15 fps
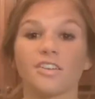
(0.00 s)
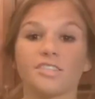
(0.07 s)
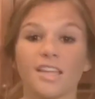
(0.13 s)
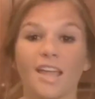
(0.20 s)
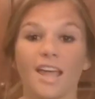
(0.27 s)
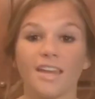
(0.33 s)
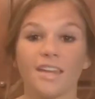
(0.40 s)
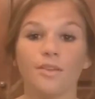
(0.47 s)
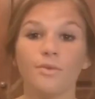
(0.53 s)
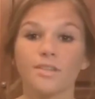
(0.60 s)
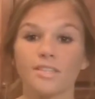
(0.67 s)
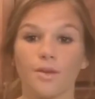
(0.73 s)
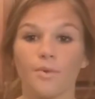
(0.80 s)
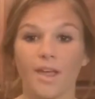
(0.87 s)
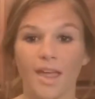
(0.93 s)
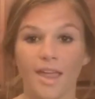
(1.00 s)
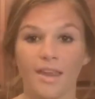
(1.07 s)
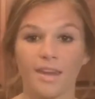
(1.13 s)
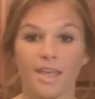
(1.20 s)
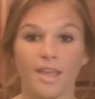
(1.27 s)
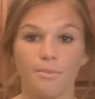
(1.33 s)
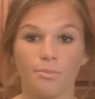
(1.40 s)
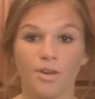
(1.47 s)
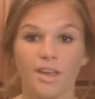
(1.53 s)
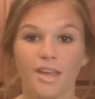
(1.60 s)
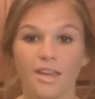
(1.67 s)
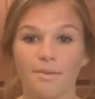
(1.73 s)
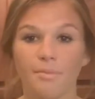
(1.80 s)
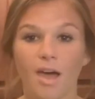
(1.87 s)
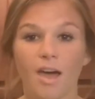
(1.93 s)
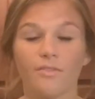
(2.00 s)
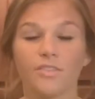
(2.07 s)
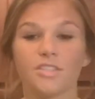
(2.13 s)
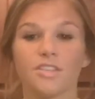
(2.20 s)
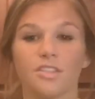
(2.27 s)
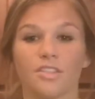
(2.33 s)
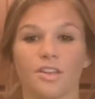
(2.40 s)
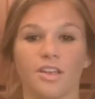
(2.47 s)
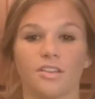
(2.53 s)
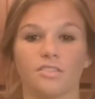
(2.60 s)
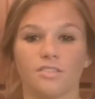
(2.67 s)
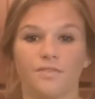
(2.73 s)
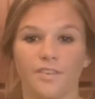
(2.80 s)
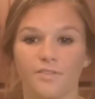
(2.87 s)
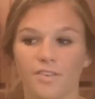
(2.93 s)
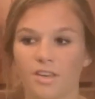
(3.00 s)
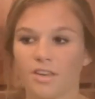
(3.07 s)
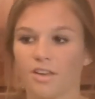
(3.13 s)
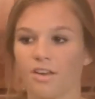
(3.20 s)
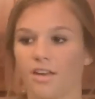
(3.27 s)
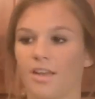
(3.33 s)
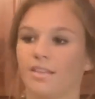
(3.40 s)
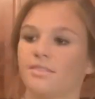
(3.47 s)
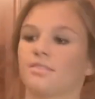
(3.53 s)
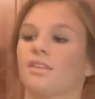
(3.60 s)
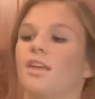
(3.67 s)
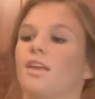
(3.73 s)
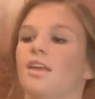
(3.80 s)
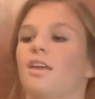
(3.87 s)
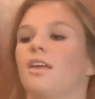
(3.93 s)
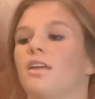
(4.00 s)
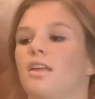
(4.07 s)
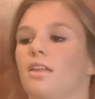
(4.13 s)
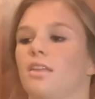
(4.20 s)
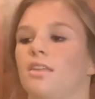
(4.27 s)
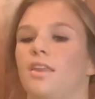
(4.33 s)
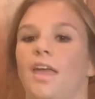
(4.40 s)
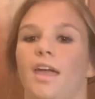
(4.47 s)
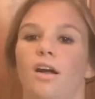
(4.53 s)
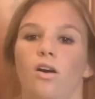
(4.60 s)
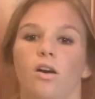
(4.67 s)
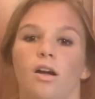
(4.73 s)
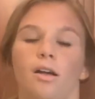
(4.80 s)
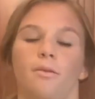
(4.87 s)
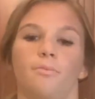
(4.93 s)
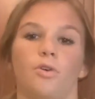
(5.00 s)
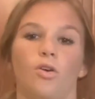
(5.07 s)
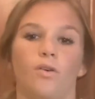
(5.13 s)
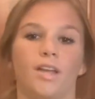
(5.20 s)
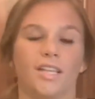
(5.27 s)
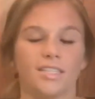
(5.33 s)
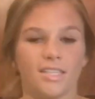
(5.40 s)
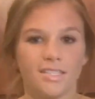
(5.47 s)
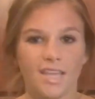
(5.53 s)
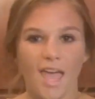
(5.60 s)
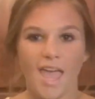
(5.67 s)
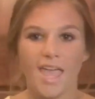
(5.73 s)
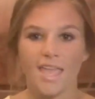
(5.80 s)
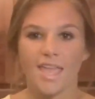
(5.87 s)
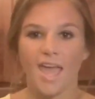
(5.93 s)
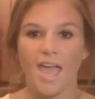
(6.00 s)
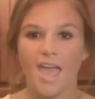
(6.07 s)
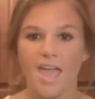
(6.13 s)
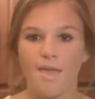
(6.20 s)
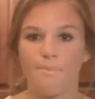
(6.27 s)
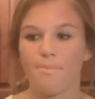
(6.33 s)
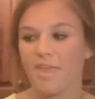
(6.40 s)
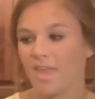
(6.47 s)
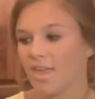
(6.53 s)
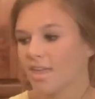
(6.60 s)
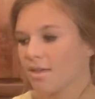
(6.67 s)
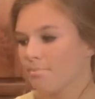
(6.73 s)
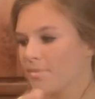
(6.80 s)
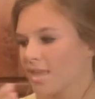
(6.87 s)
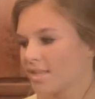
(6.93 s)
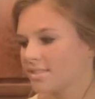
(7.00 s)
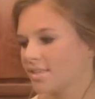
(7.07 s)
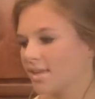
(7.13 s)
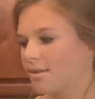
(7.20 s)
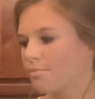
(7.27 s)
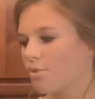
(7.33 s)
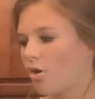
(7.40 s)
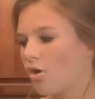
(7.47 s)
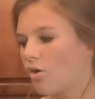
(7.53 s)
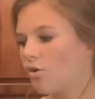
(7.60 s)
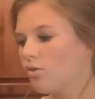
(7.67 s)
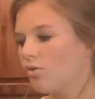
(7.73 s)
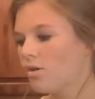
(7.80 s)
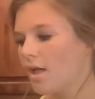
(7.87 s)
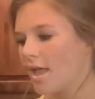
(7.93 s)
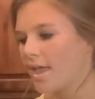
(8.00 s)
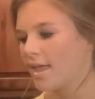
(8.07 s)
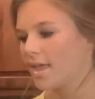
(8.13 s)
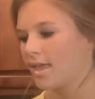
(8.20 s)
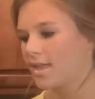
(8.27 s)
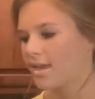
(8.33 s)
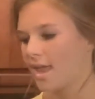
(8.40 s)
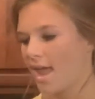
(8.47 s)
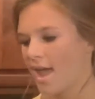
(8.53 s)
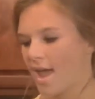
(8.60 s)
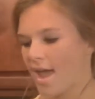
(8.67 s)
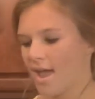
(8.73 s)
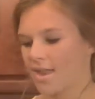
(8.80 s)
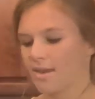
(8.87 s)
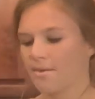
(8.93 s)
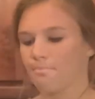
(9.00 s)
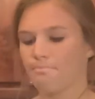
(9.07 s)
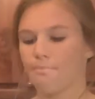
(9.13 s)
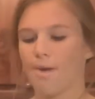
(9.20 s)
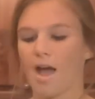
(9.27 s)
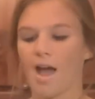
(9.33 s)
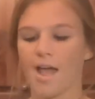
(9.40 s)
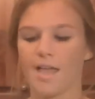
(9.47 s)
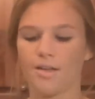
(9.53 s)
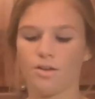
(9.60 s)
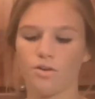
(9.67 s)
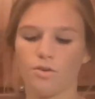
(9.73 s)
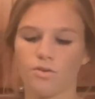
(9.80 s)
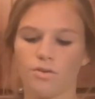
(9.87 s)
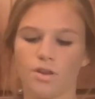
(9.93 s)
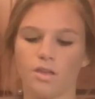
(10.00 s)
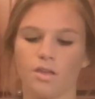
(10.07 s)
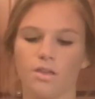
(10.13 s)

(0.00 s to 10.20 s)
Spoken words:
thing I did was I went ahead and preheated my oven to 350 degrees. Now I'm going to take a big mixing bowl and add mild